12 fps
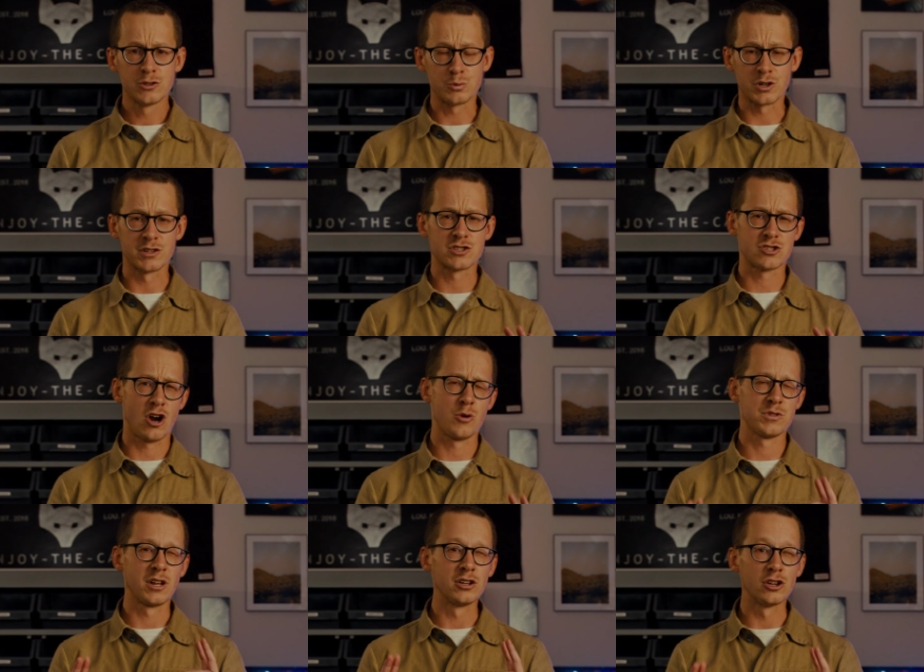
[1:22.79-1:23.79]
we're gonna start
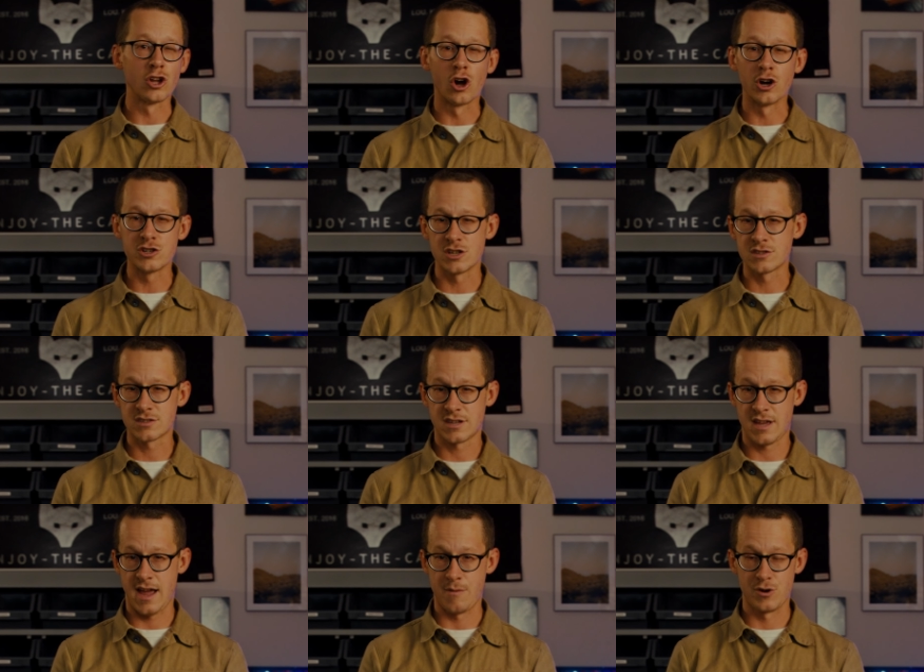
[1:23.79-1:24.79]
with the largest
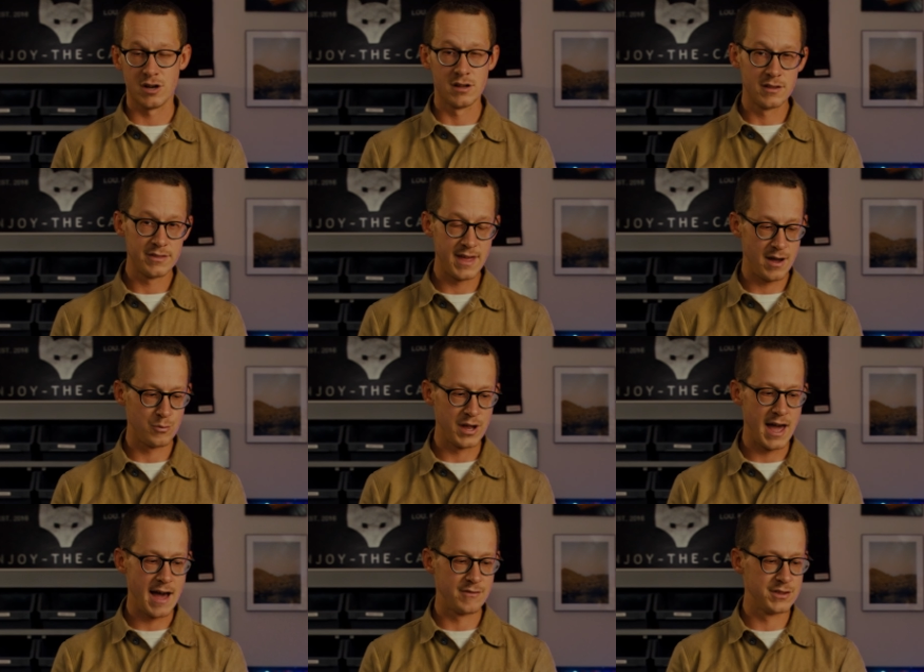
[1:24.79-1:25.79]
camera that we
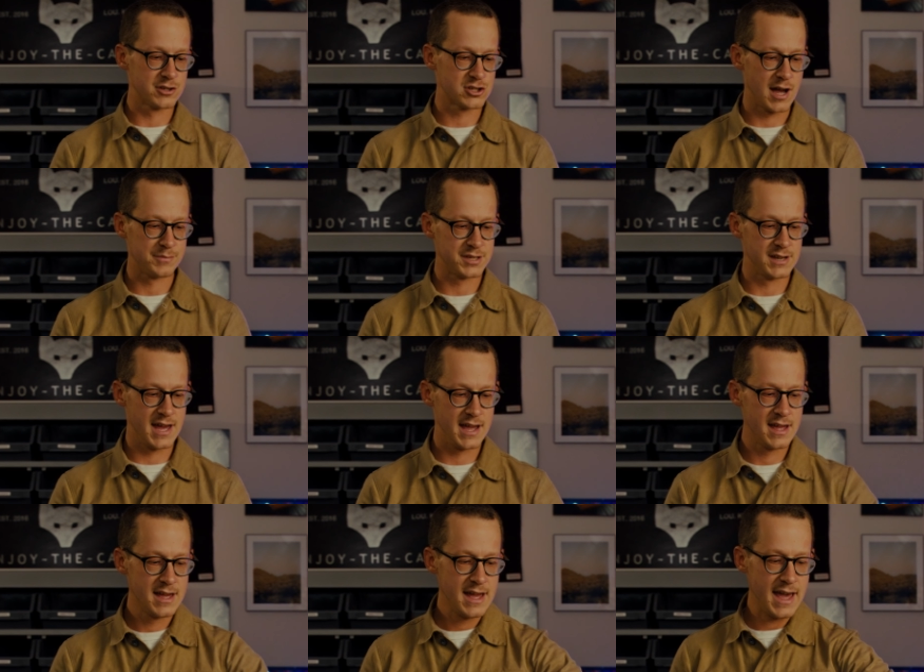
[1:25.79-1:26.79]
have in the shop today,
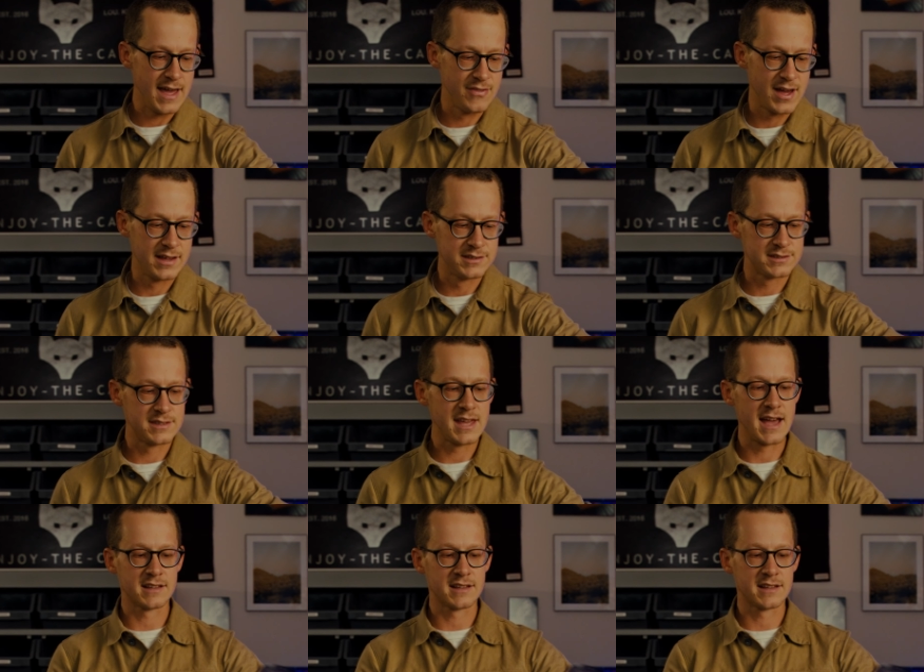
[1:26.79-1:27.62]
and that is the